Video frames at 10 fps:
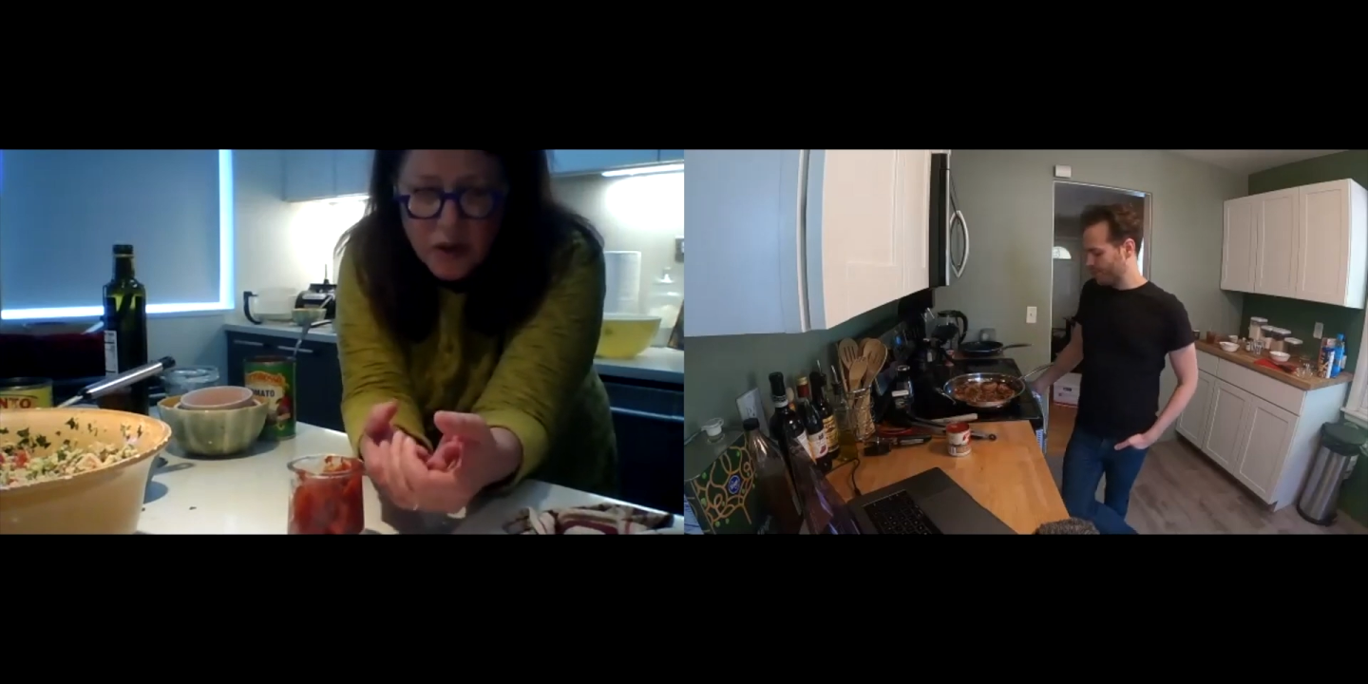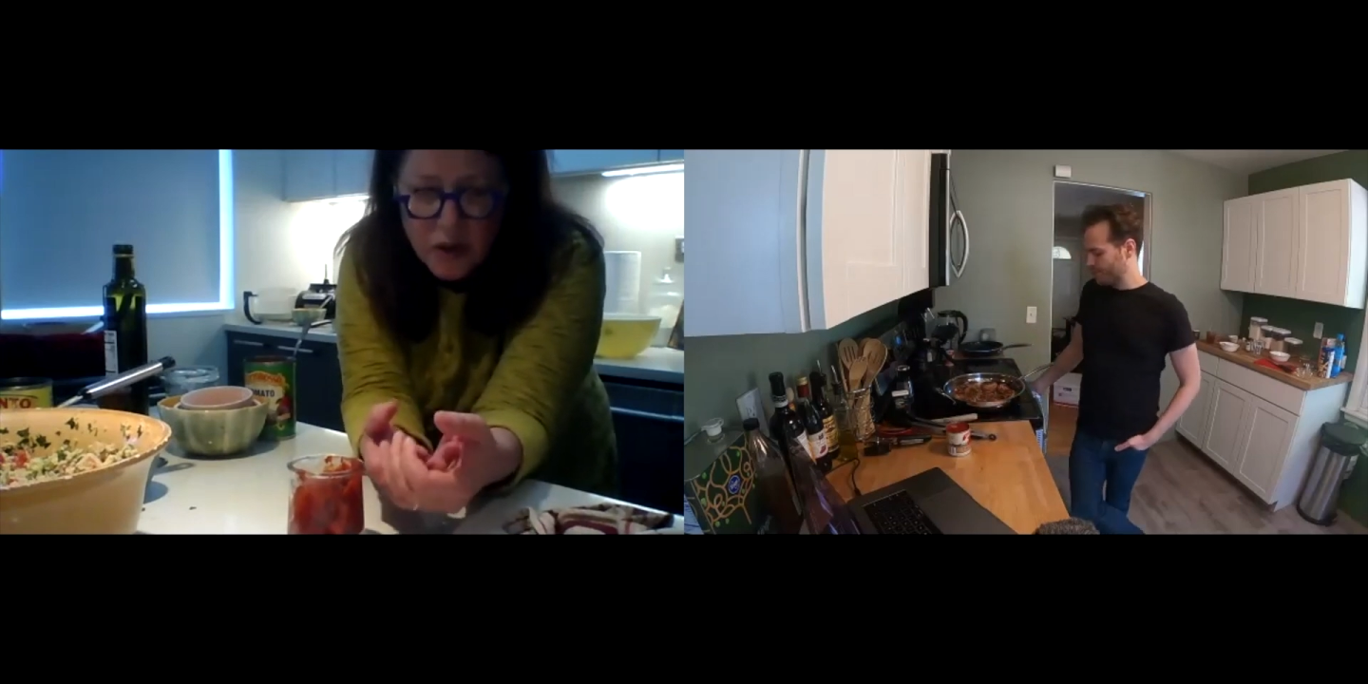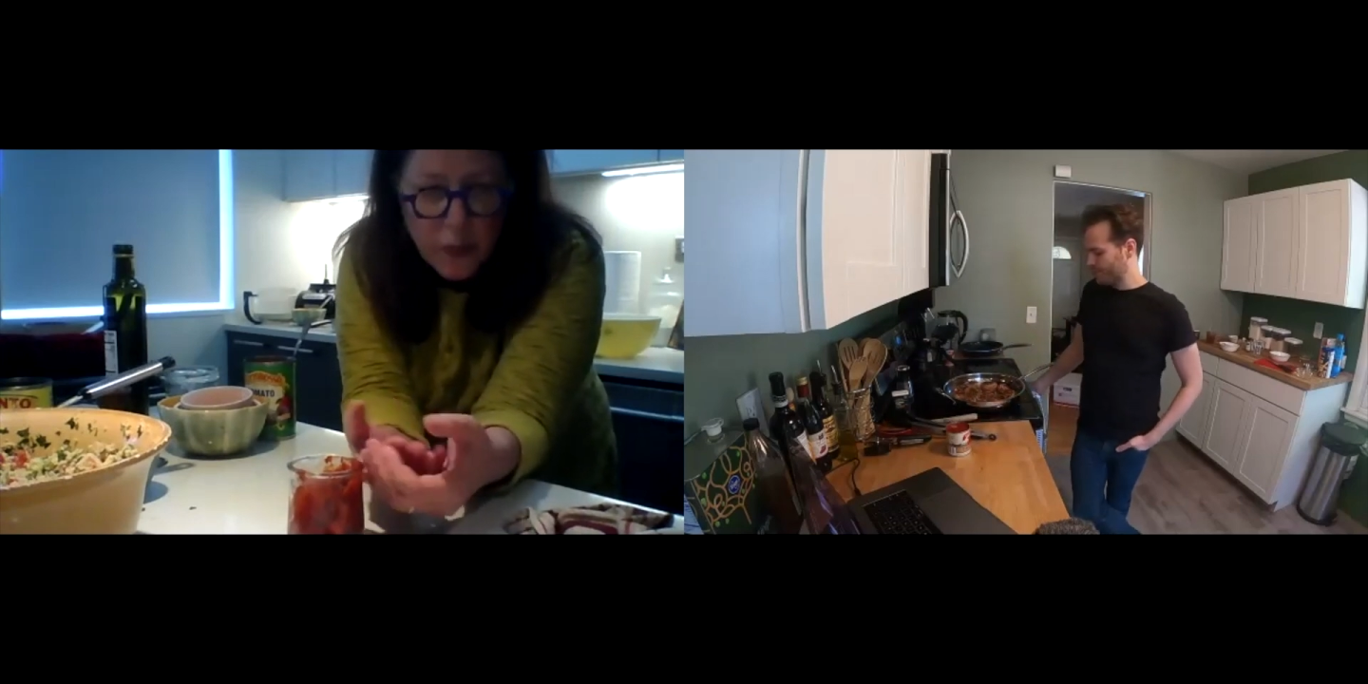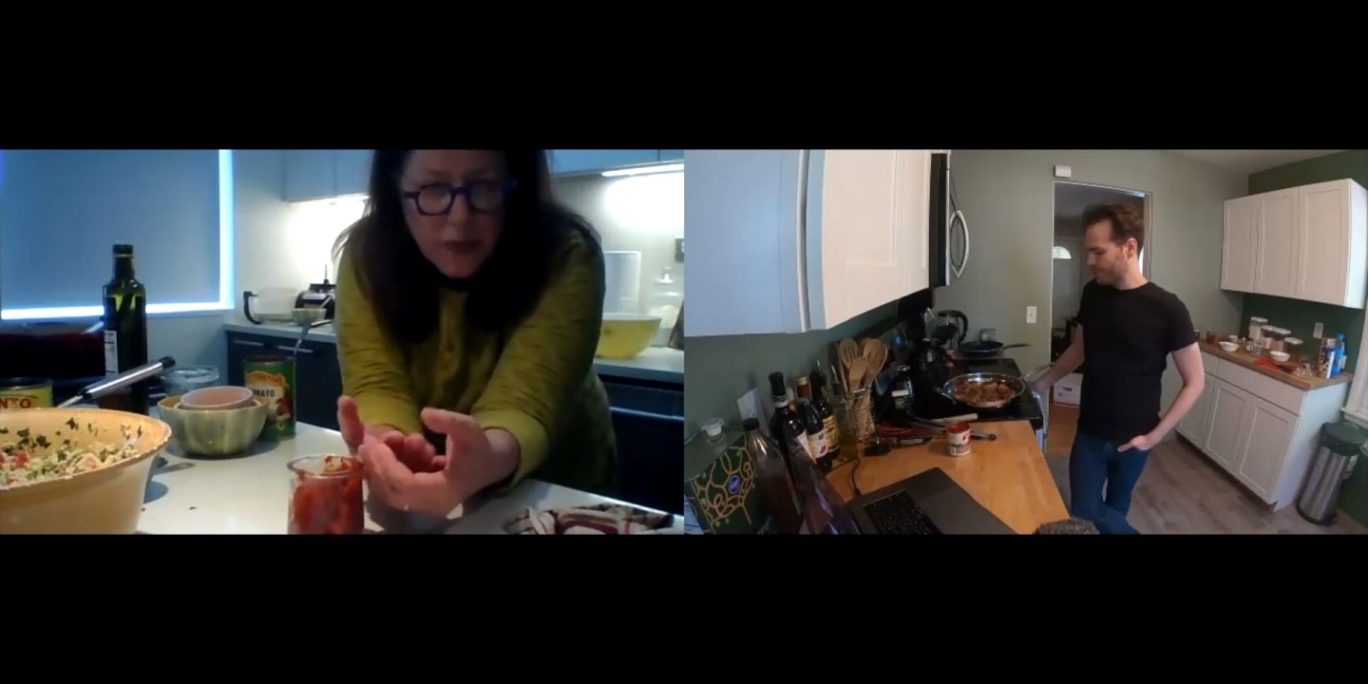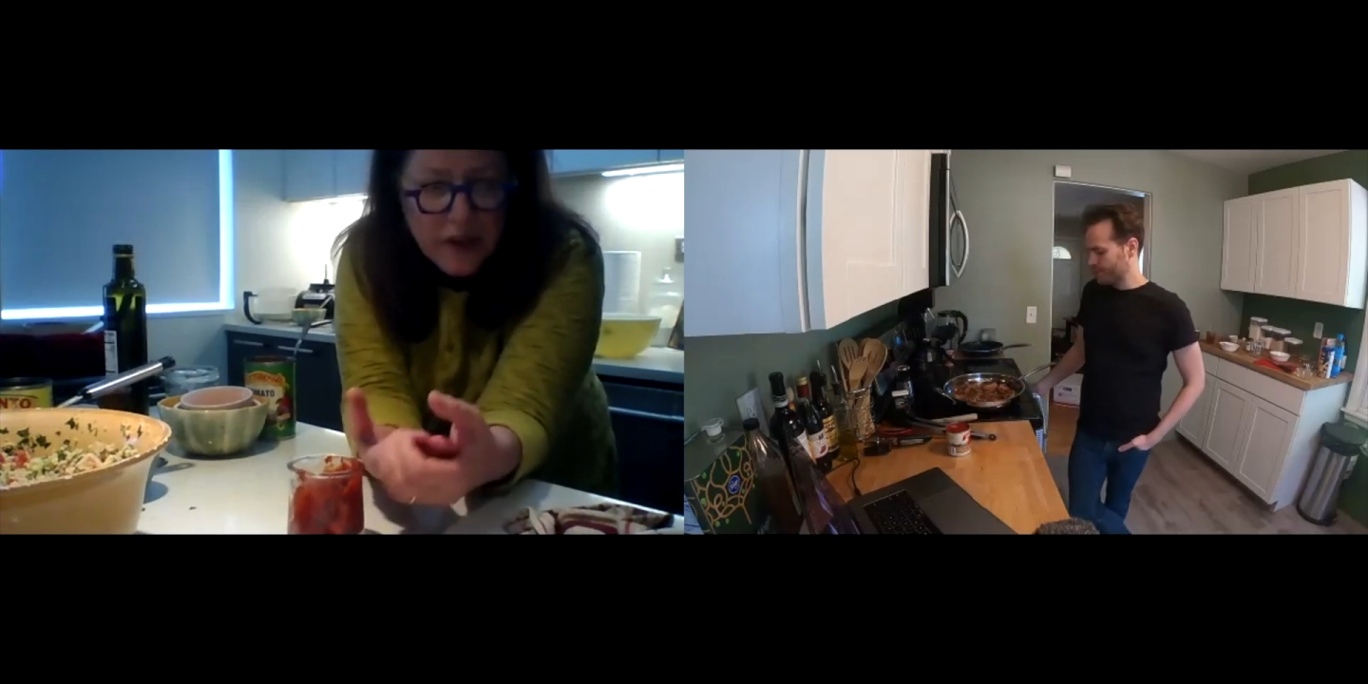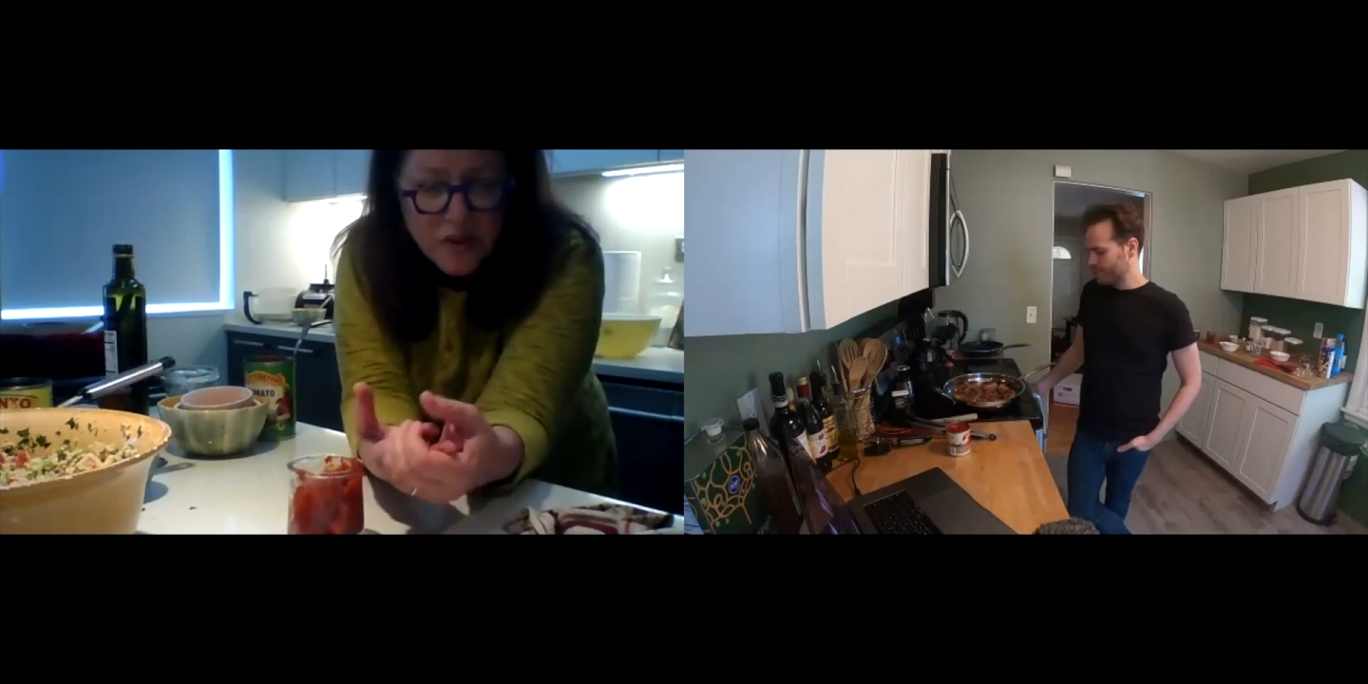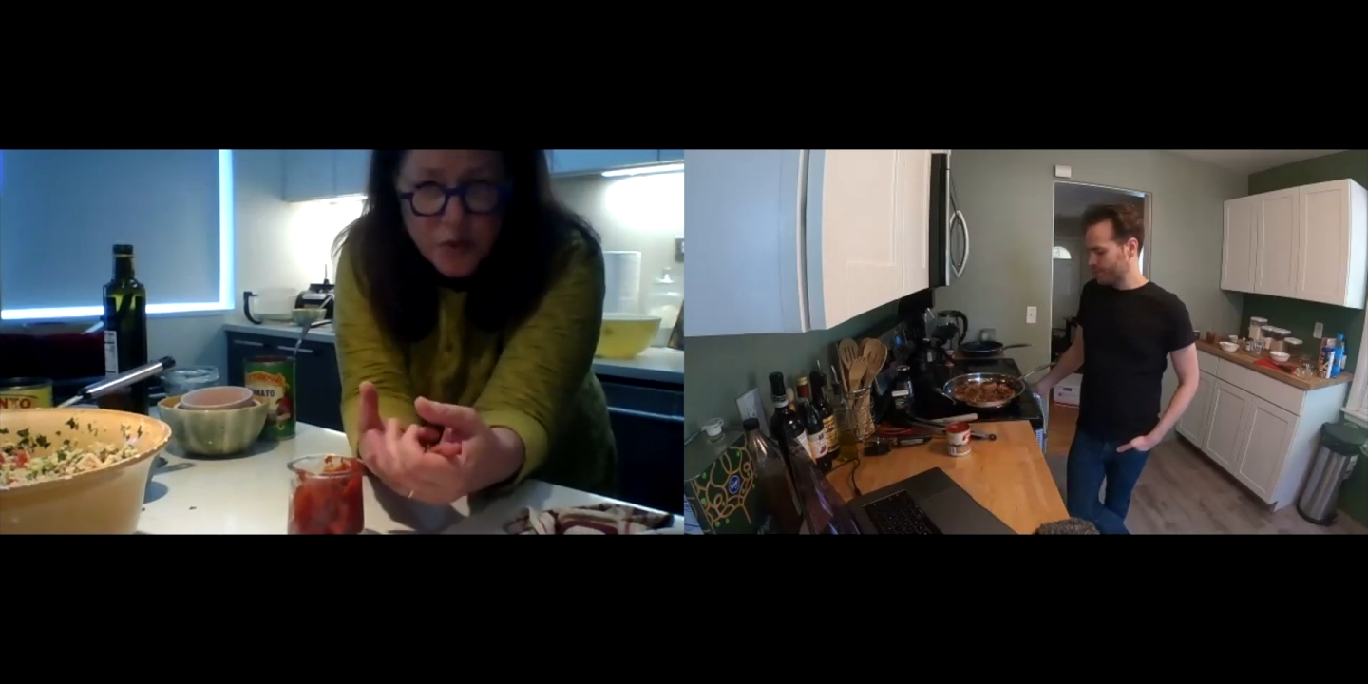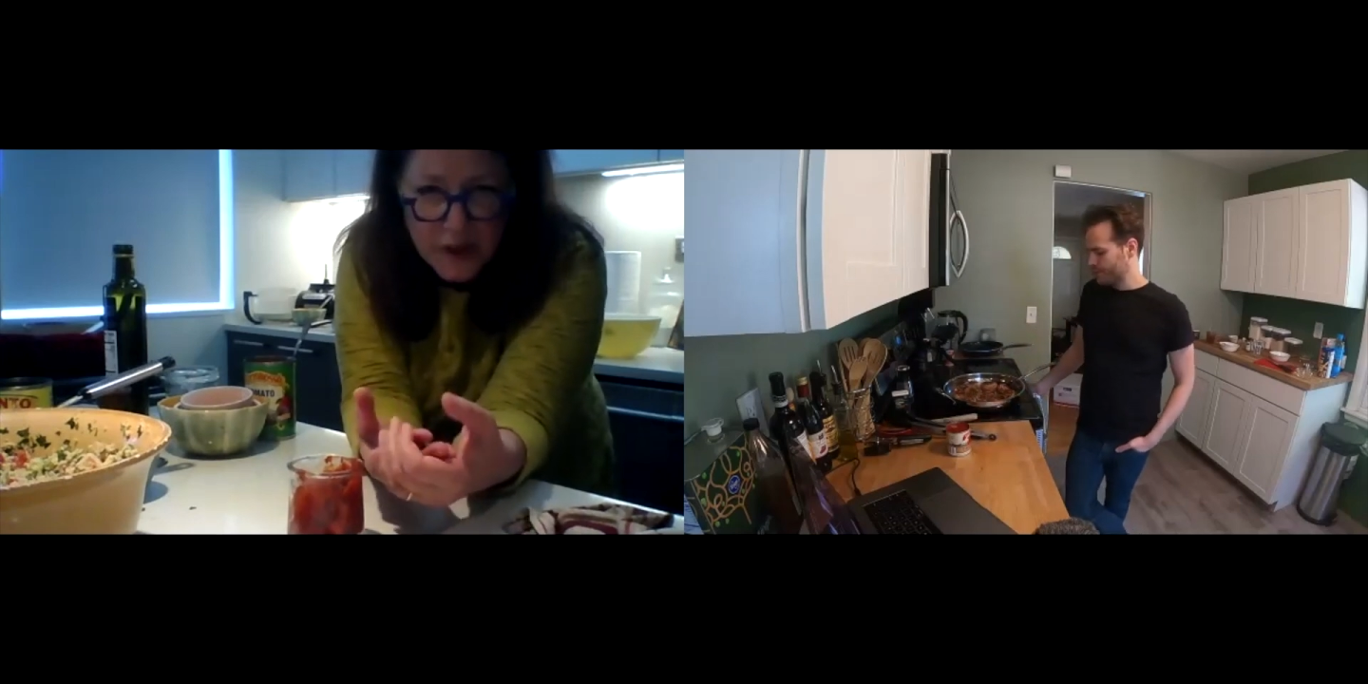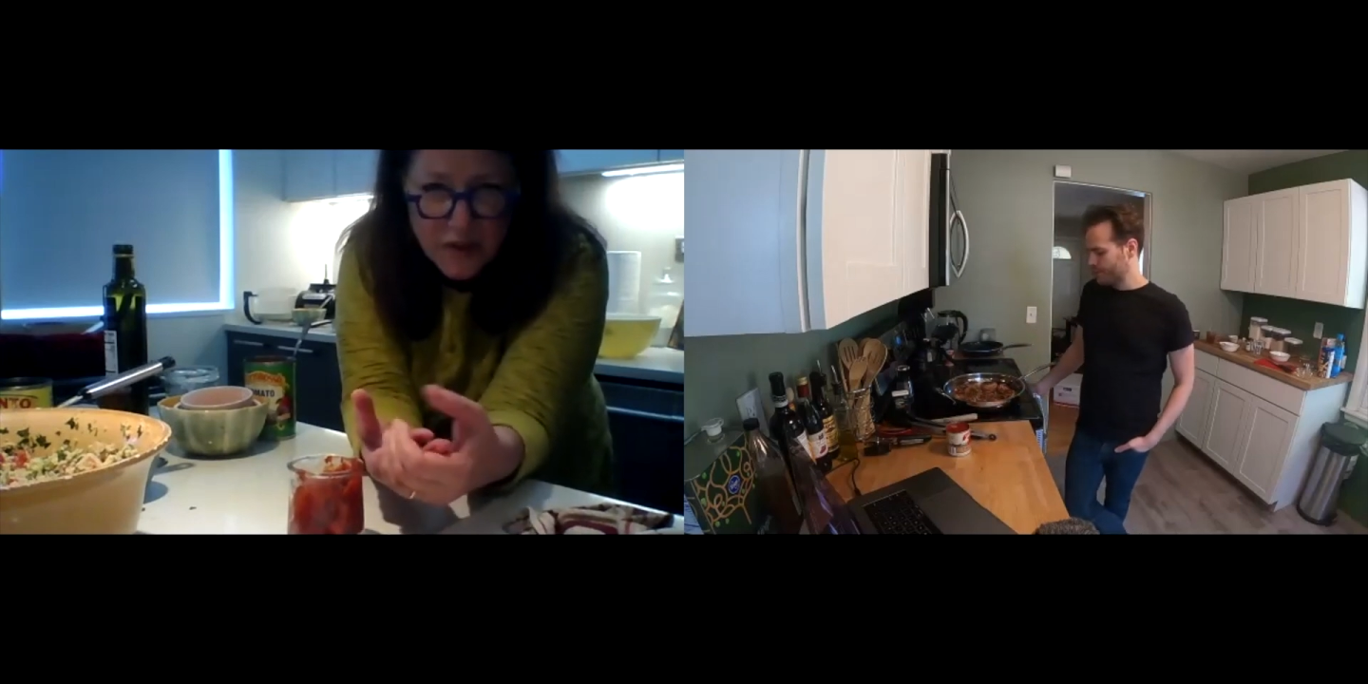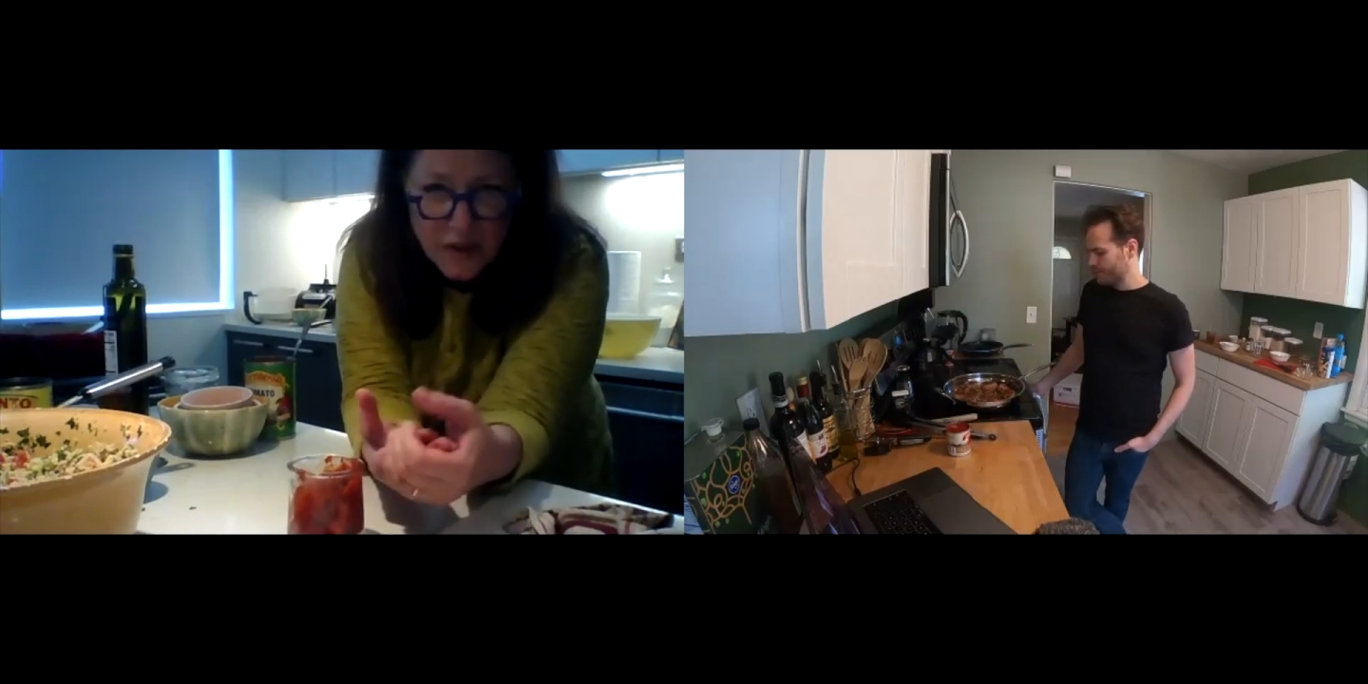although we
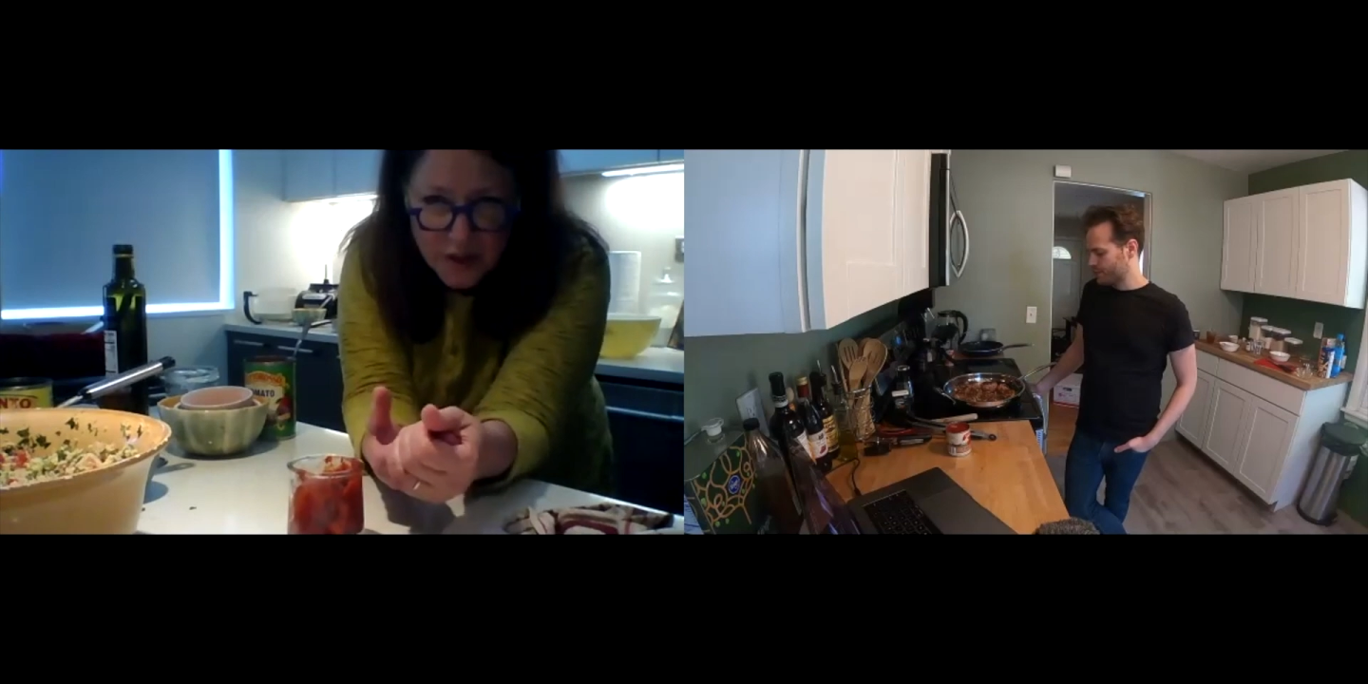expected